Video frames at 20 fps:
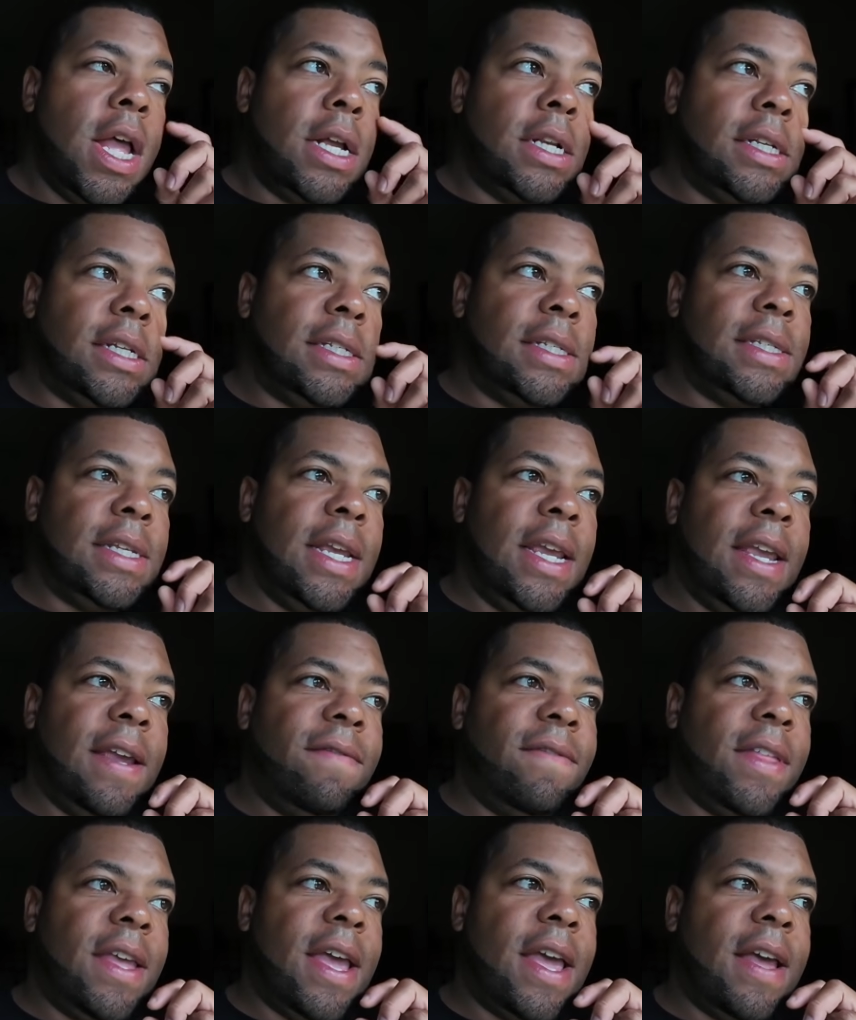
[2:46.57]
to see
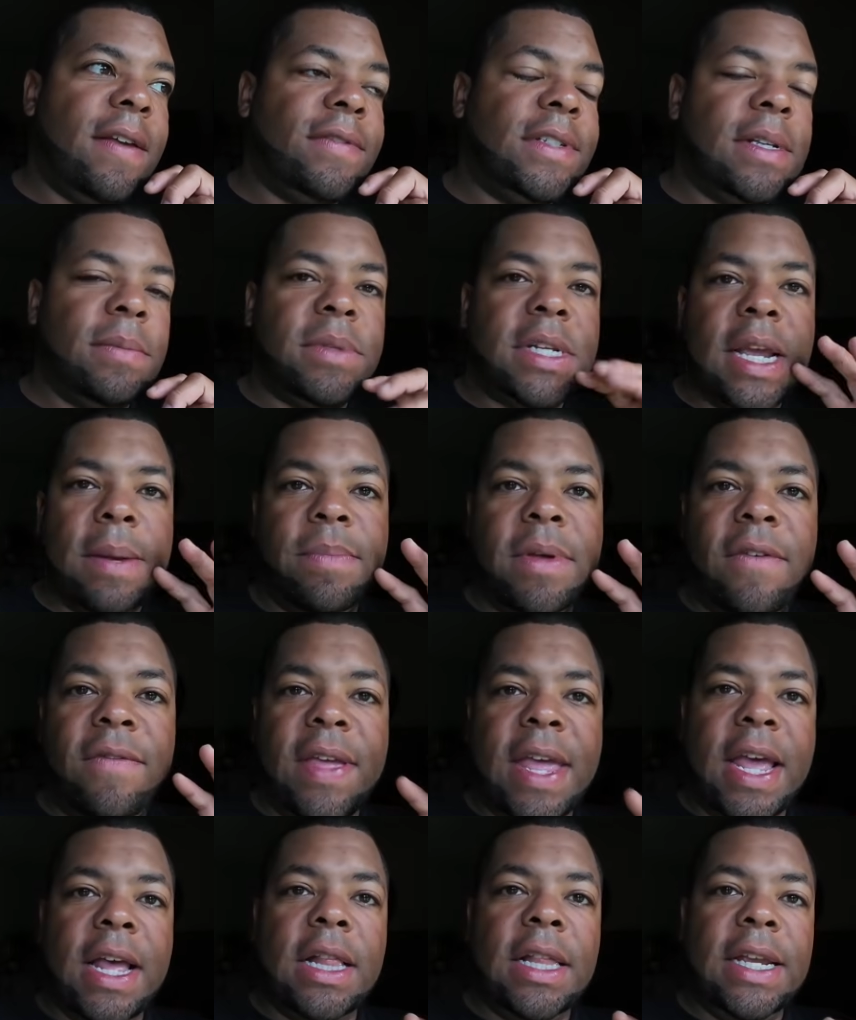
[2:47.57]
if they have some type of
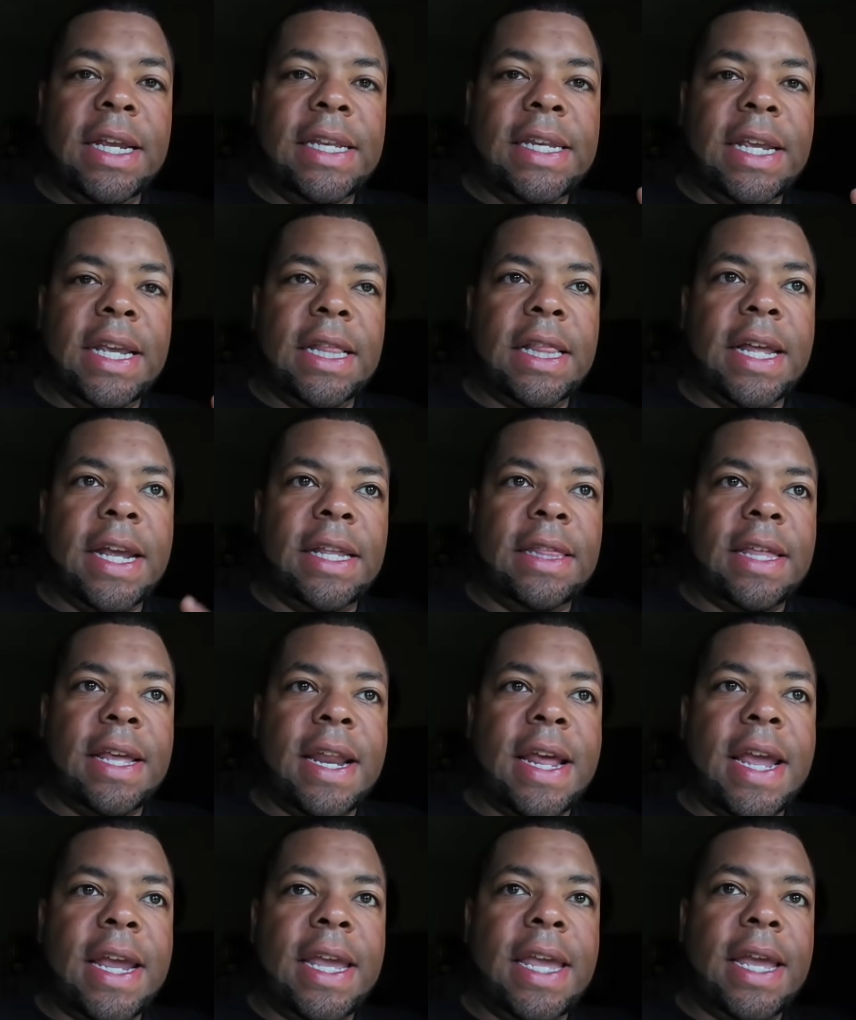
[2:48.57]
LED light that
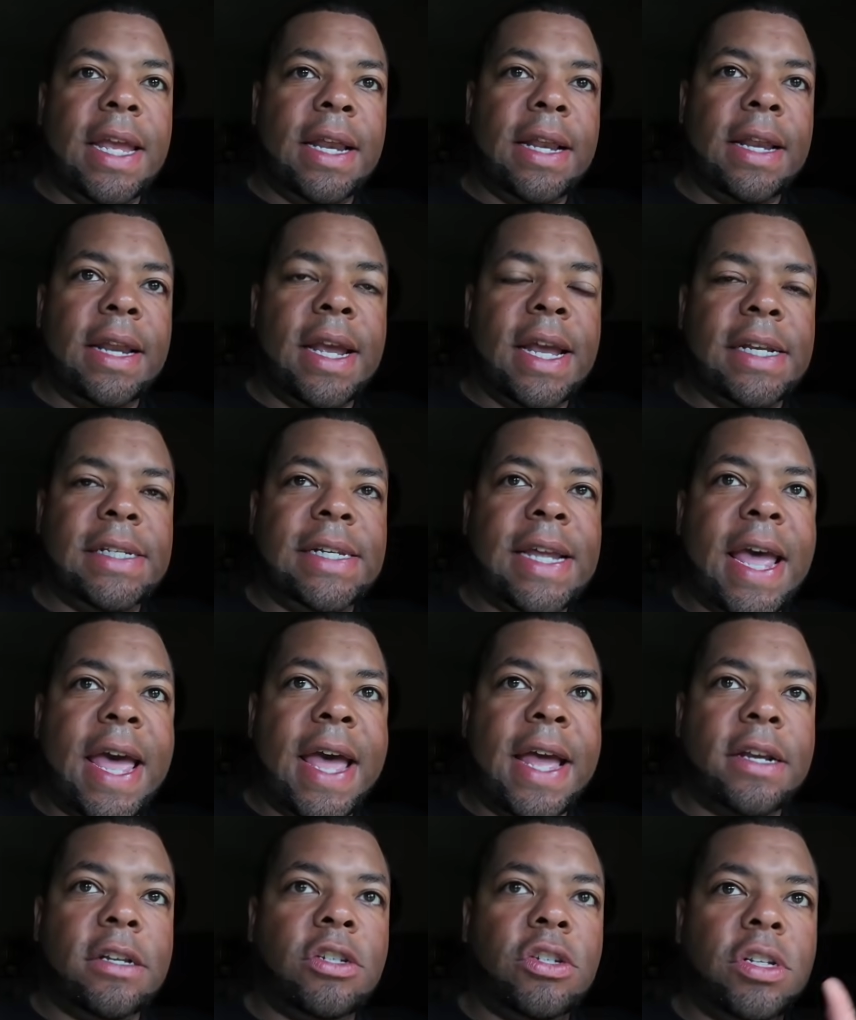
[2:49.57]
I can
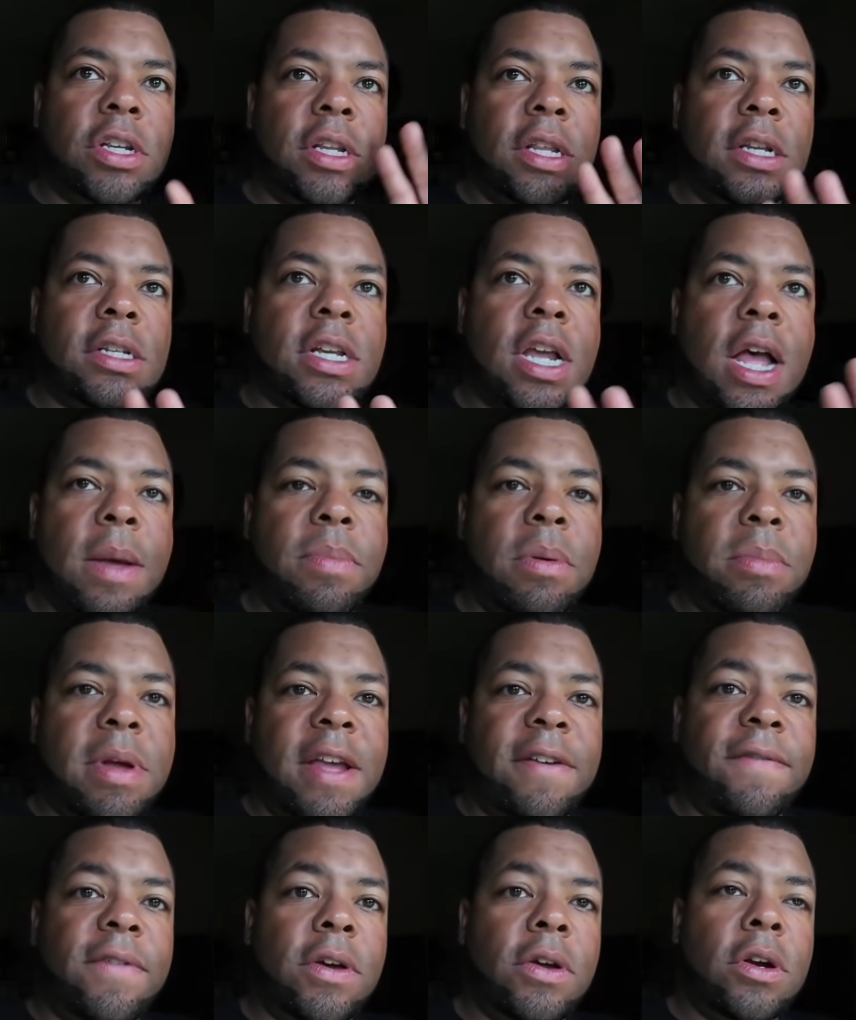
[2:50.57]
attach to the top of my
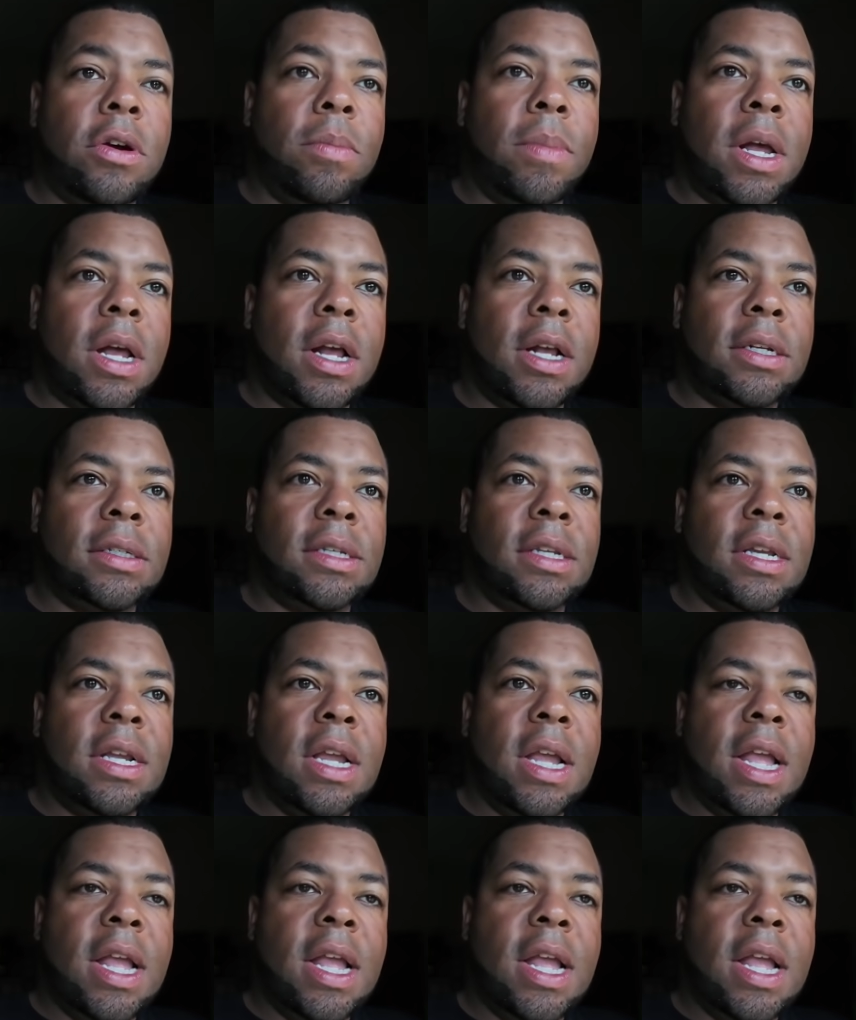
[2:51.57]
photo box,